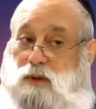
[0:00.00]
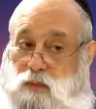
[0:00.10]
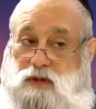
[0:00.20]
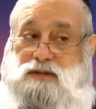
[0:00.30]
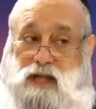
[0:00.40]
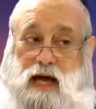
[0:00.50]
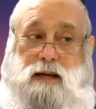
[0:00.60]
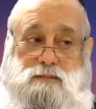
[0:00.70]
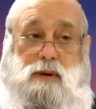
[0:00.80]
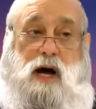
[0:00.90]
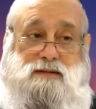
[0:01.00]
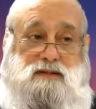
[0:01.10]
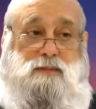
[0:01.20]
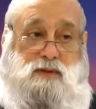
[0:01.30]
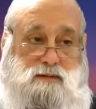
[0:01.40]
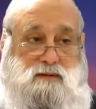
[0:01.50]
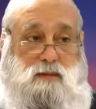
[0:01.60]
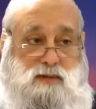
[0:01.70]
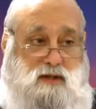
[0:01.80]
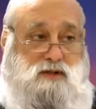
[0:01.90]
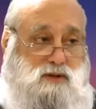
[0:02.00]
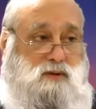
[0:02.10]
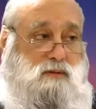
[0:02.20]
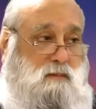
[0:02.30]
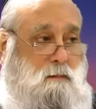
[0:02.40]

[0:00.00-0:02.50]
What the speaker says: in the worst time possible to be a Jew.